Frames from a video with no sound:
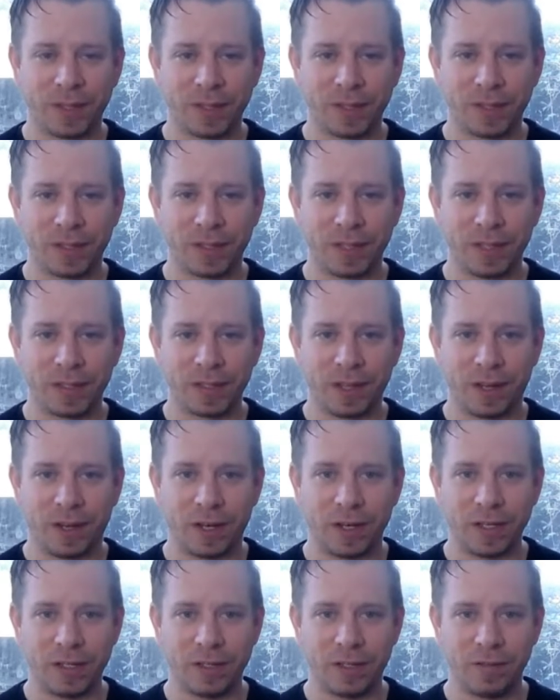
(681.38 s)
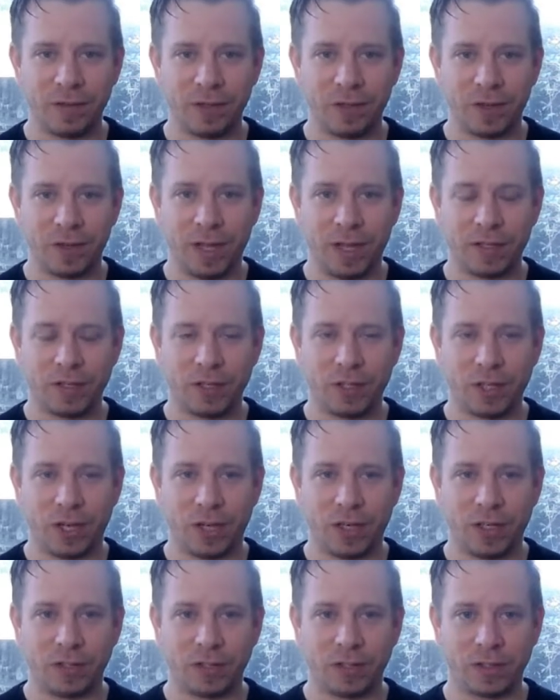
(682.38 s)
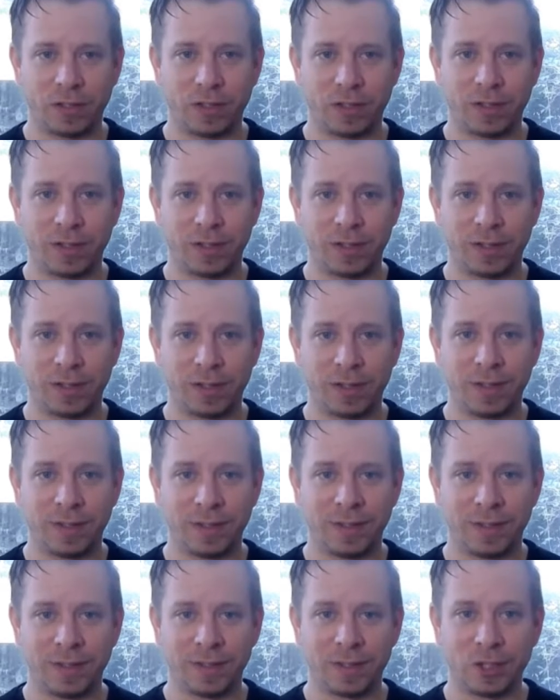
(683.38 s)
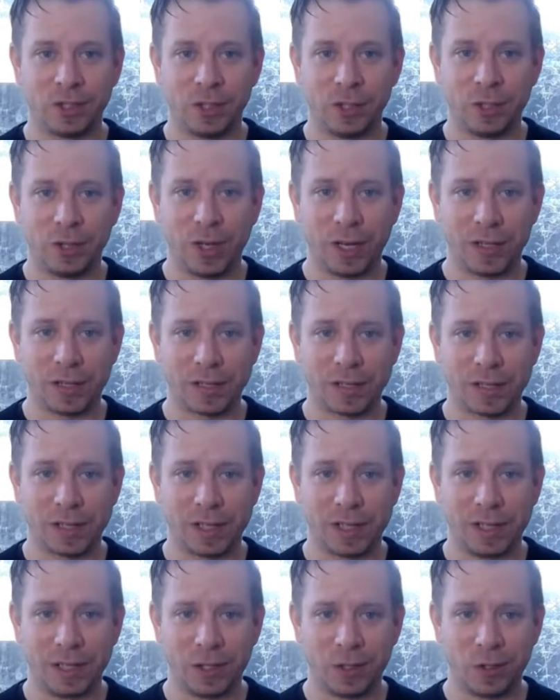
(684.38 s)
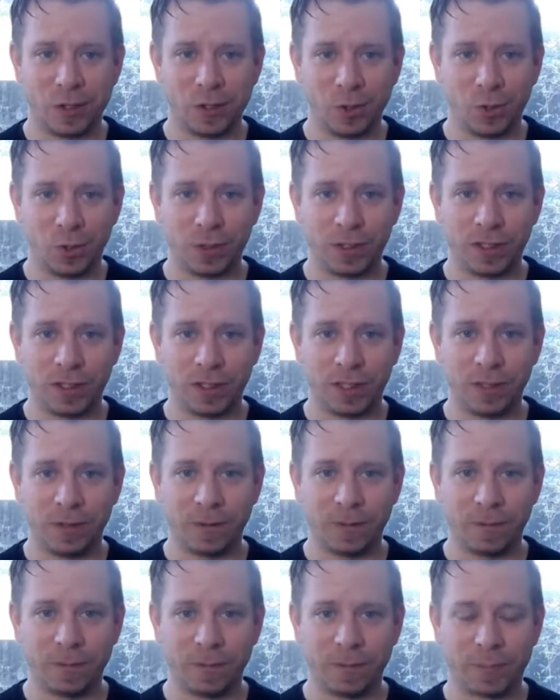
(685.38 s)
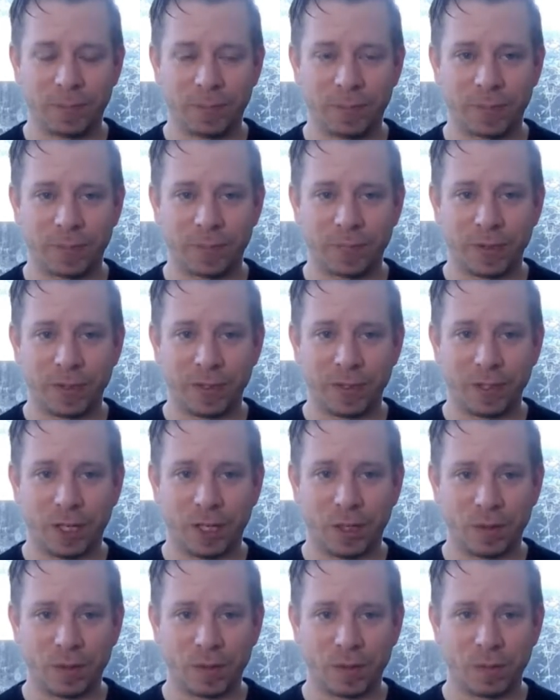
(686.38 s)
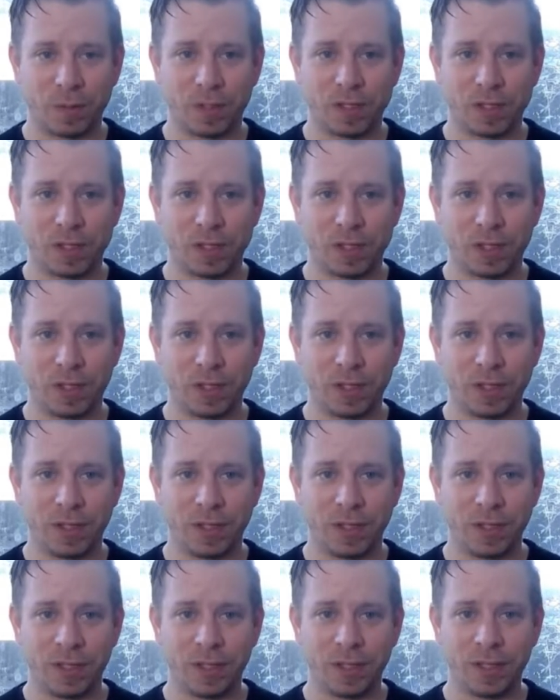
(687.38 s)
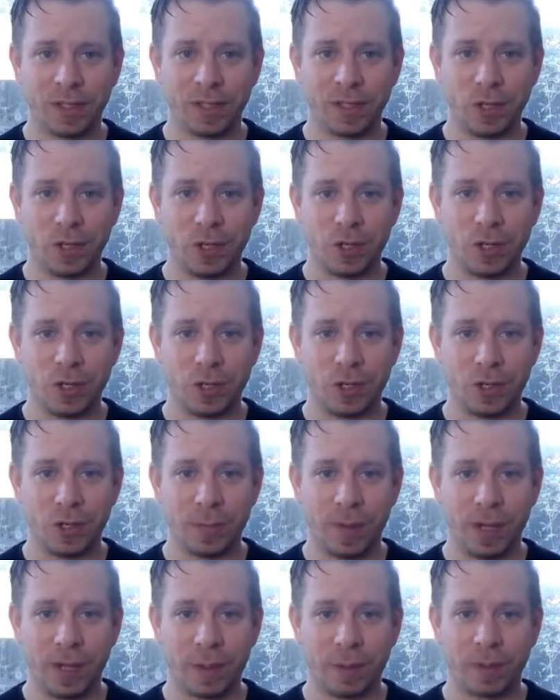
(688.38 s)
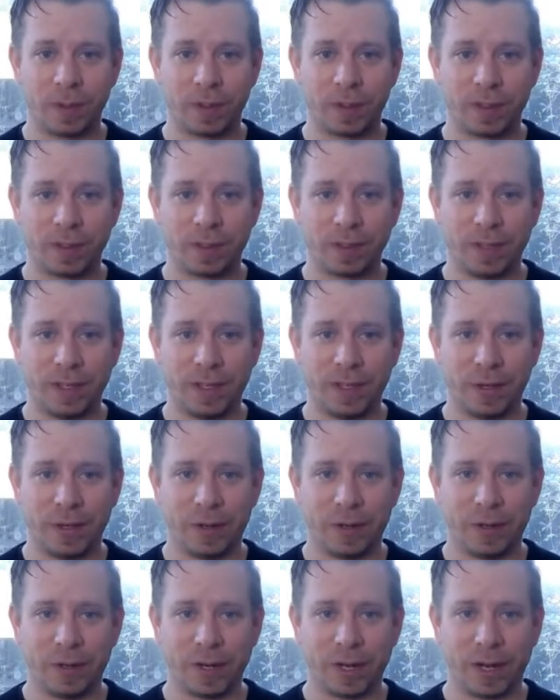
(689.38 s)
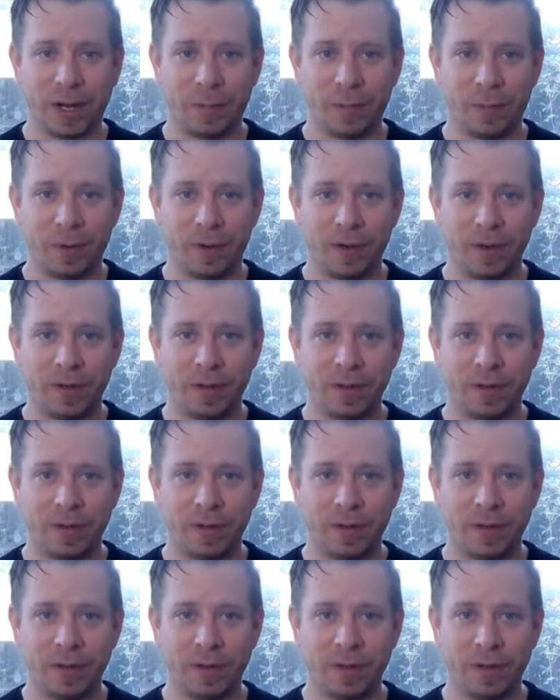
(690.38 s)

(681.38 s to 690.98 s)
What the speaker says: Does the height of your head change? Do you get slightly shorter in terms of position? You should be able to see it on the camera.